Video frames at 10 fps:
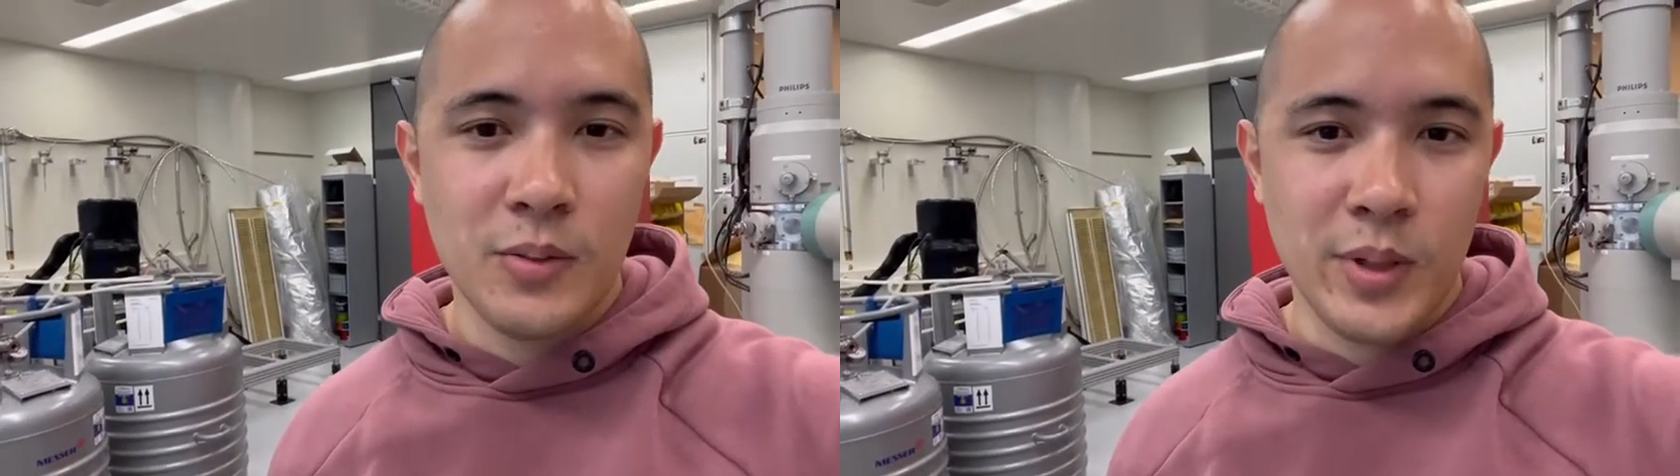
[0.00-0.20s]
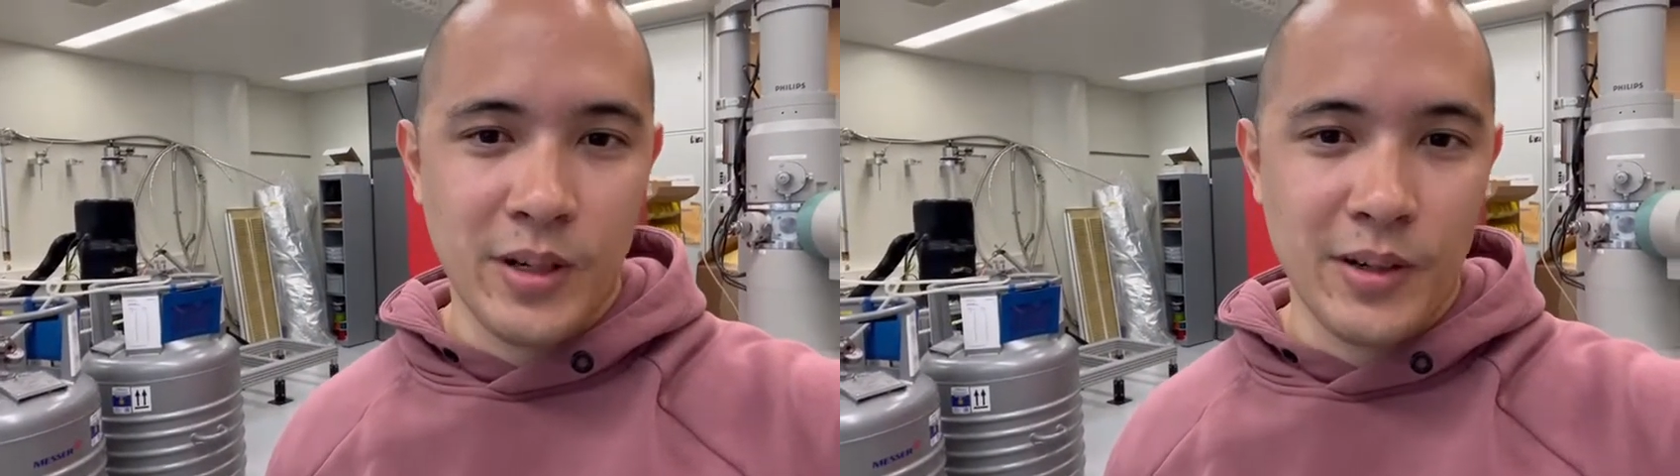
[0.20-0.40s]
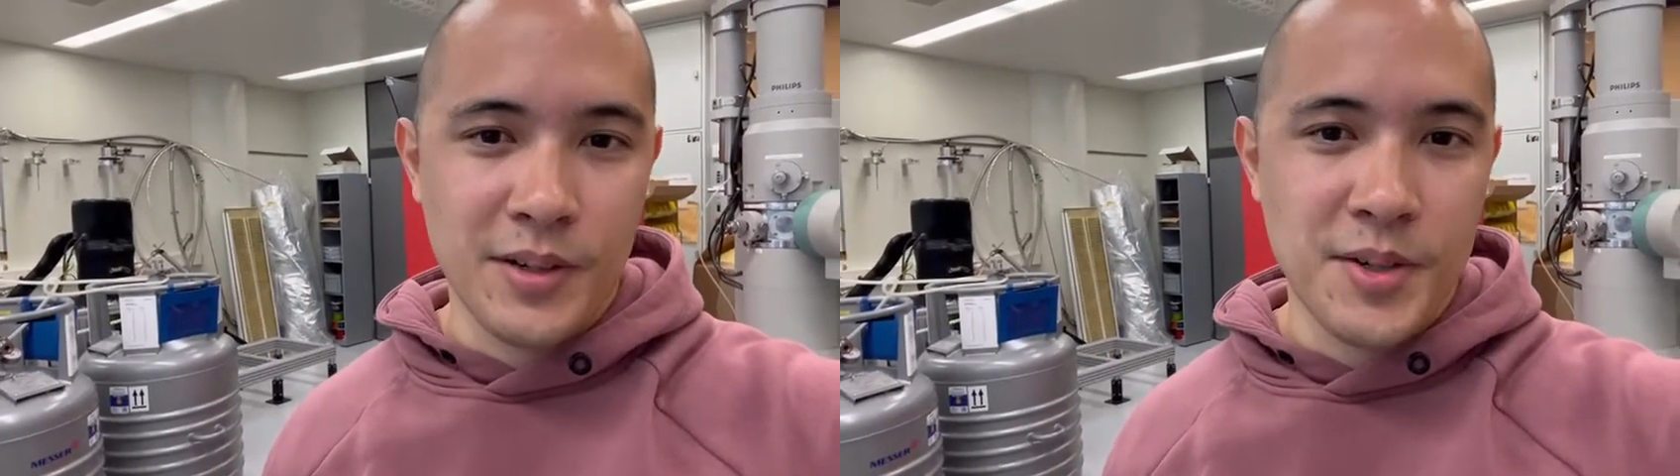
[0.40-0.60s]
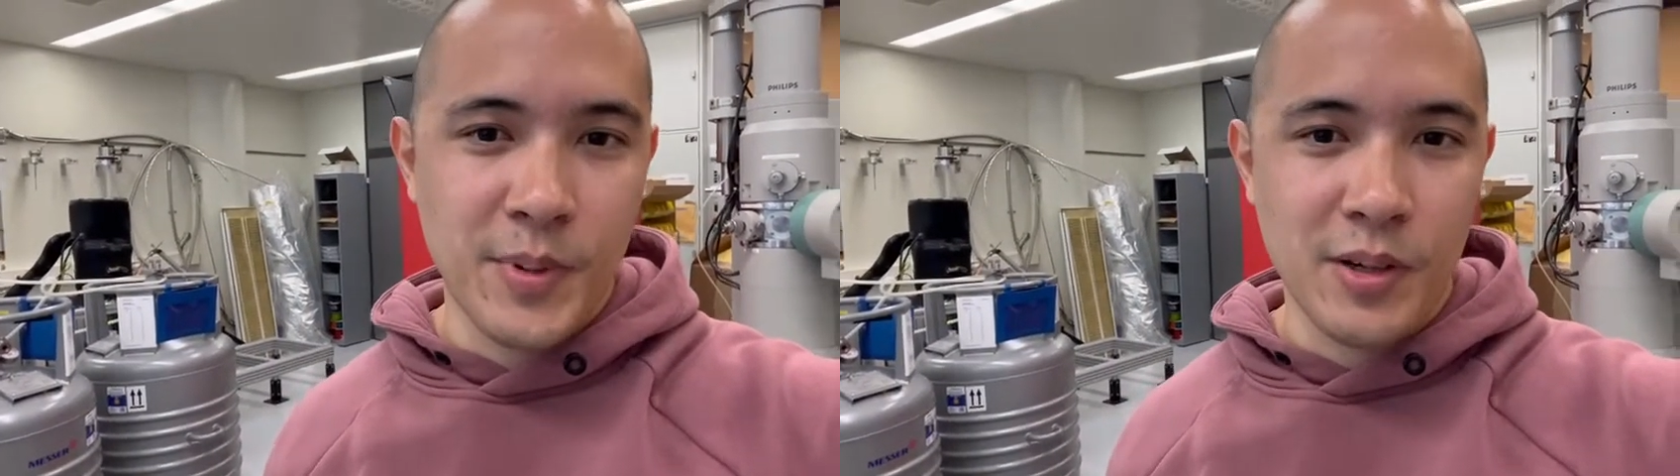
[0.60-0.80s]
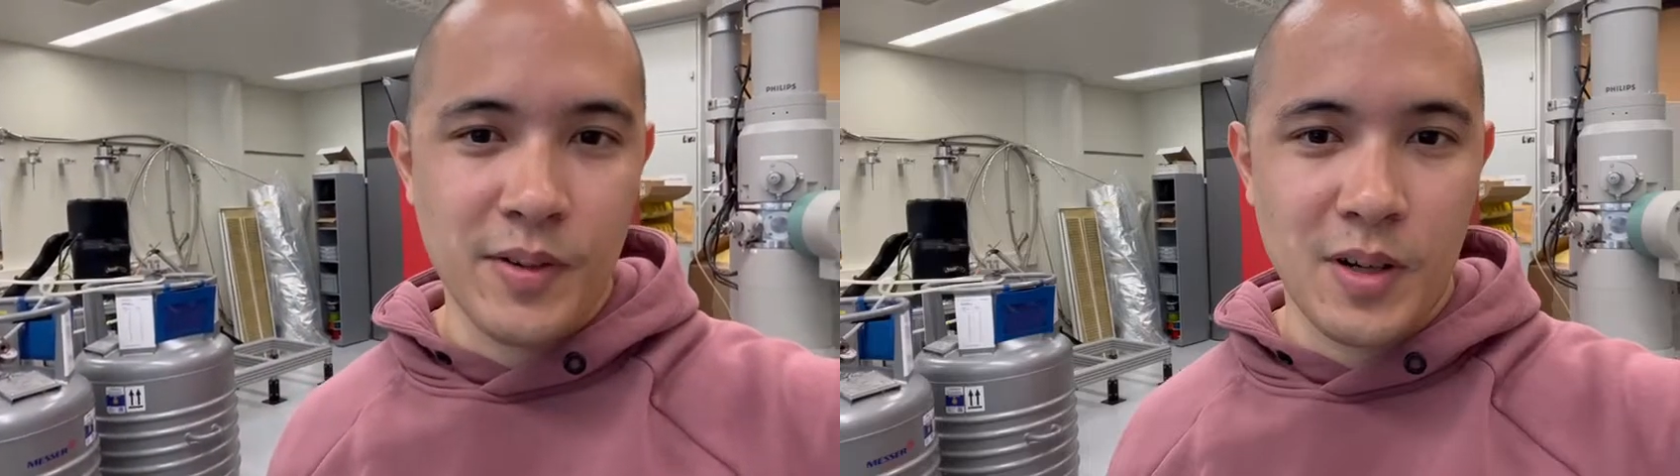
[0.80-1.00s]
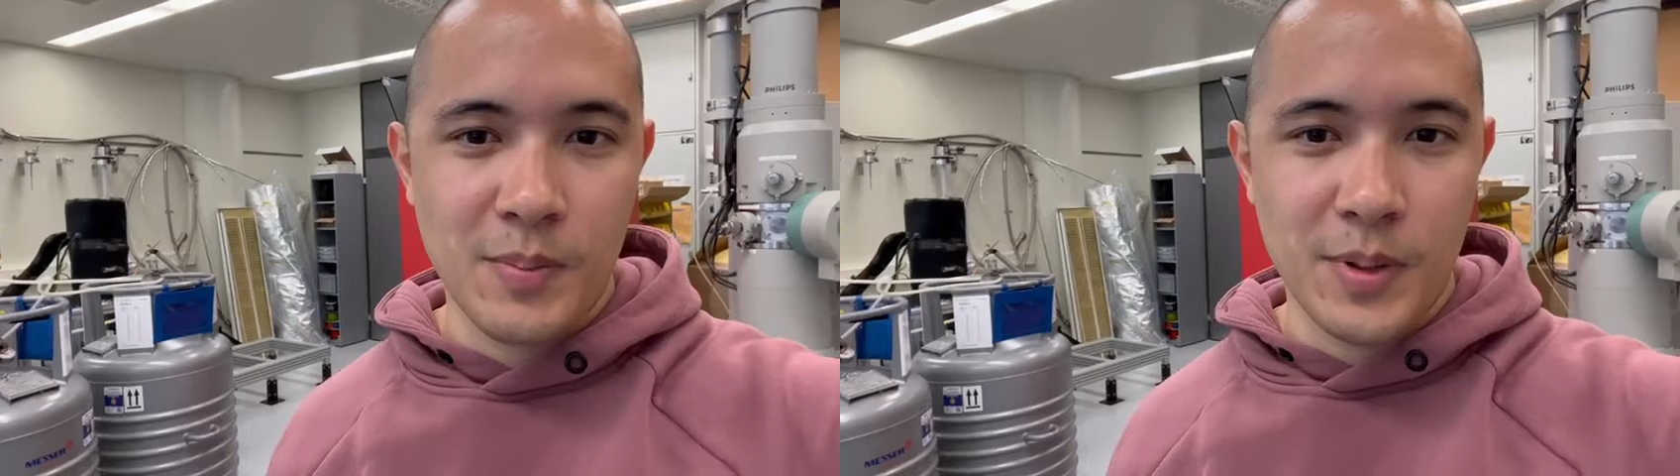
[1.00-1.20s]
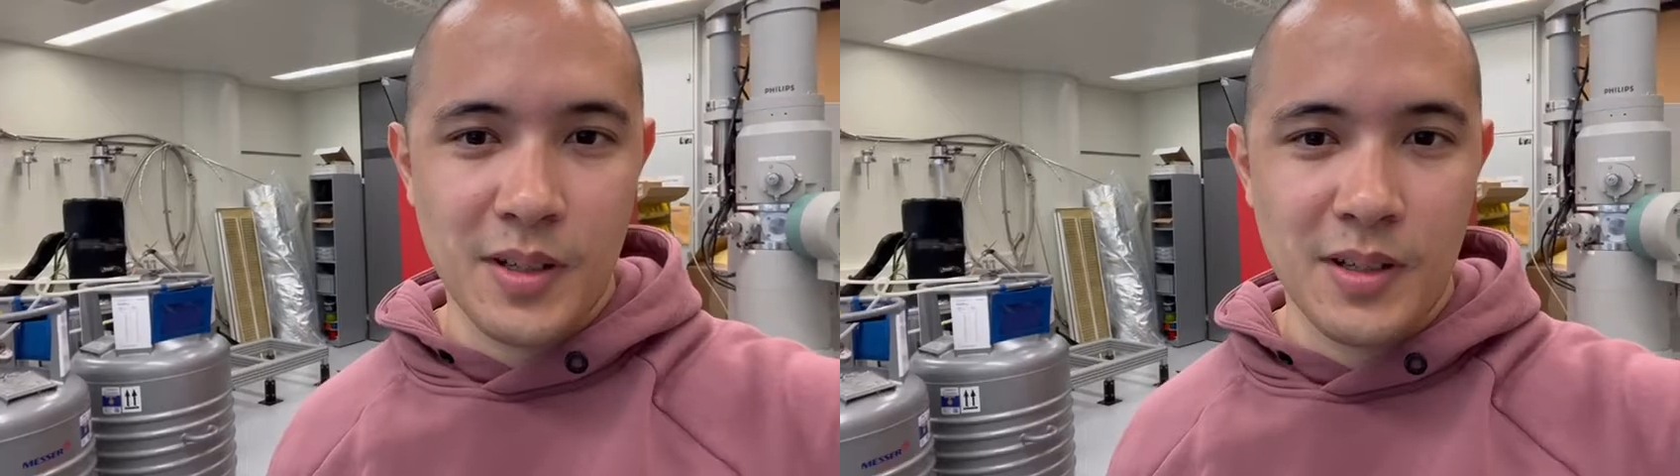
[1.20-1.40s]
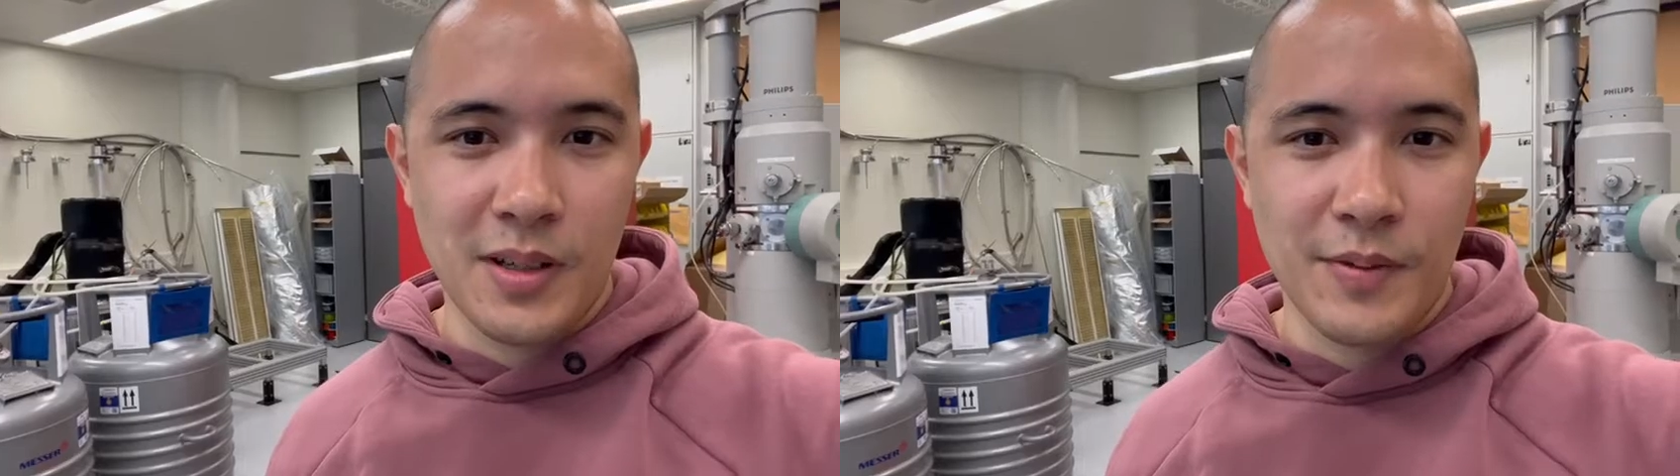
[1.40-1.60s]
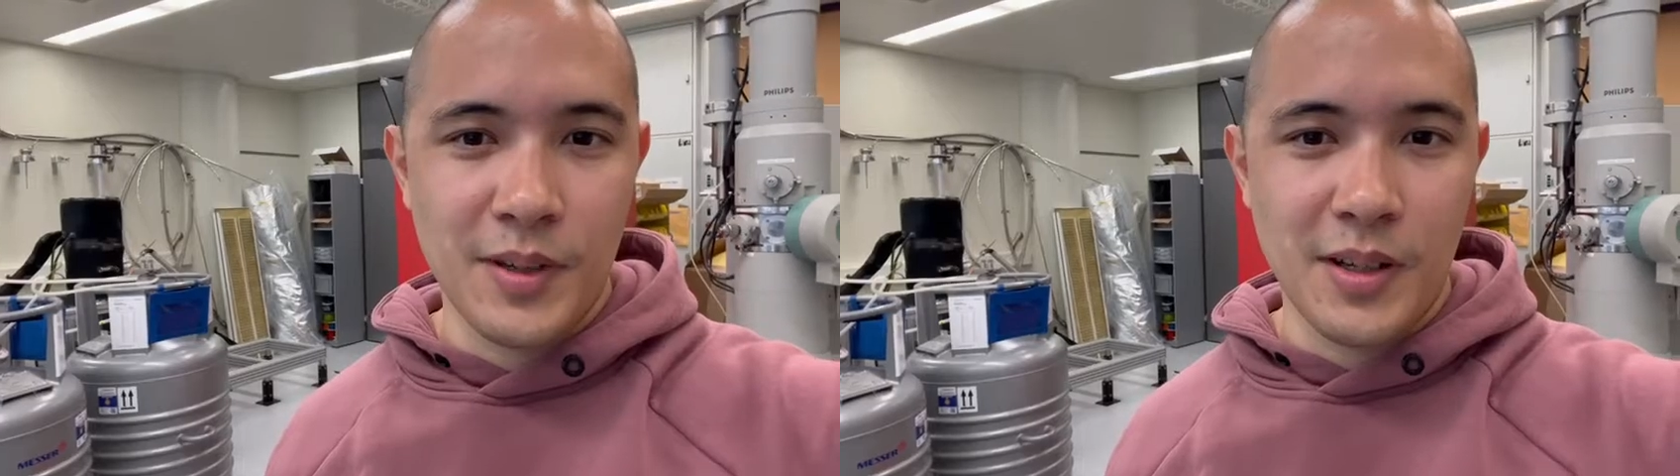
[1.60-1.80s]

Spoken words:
We are a spin-off company of